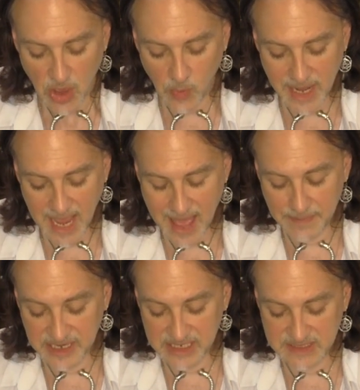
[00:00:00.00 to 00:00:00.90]
When
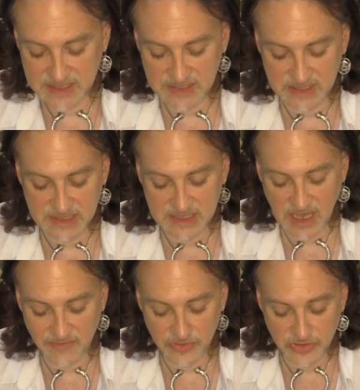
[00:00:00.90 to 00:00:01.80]
happiness is
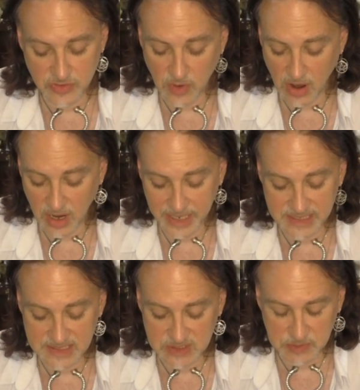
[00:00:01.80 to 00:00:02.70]
discovered, you are
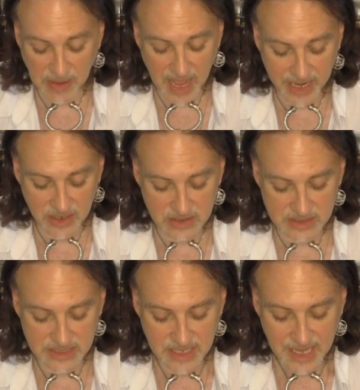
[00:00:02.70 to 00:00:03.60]

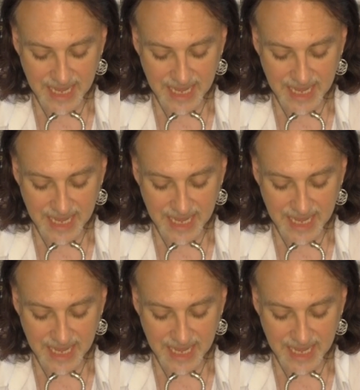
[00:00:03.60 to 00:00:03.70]
inspired,